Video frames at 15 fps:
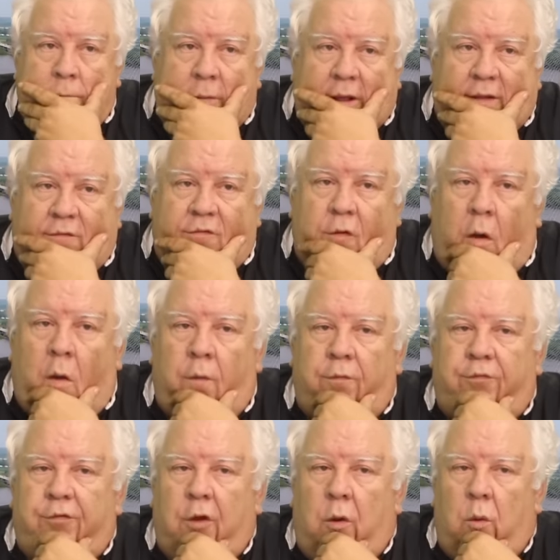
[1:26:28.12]
It's
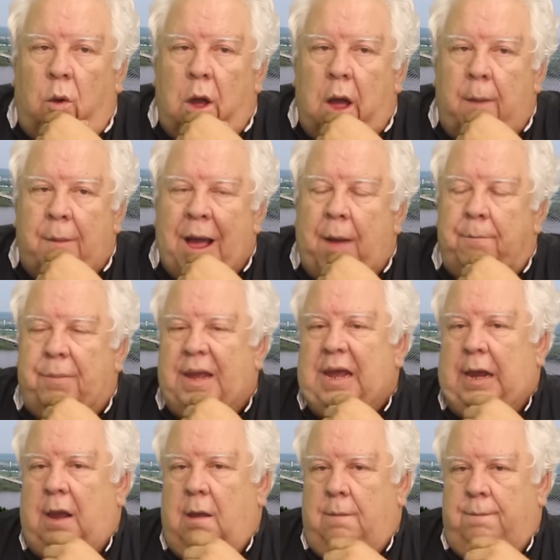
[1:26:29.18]
also about
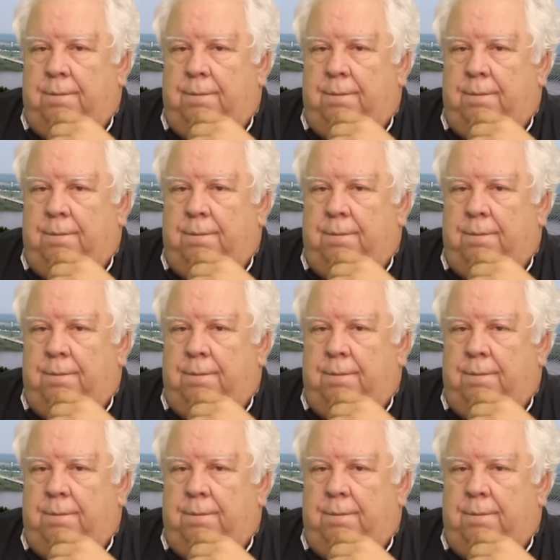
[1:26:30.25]
big.